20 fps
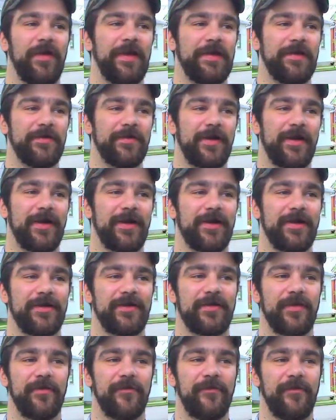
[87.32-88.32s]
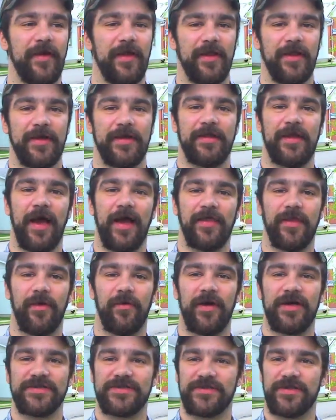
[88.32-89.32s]
We were feeling that there
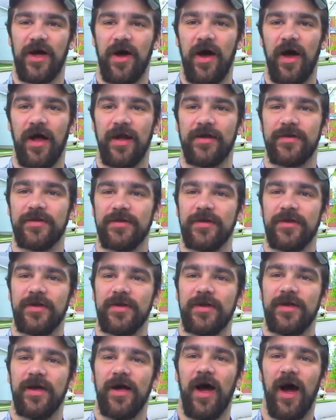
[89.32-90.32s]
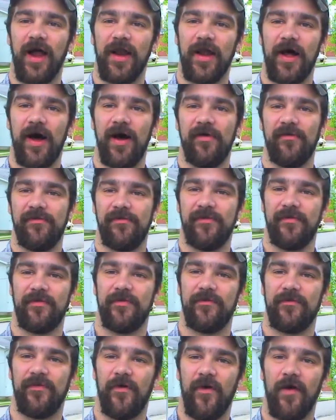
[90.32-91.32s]
was not enough
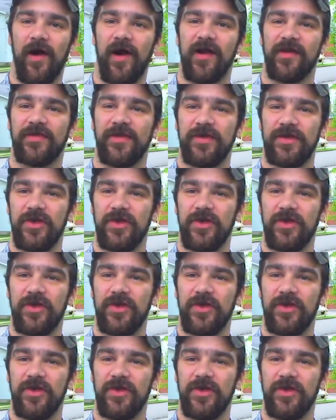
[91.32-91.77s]
for the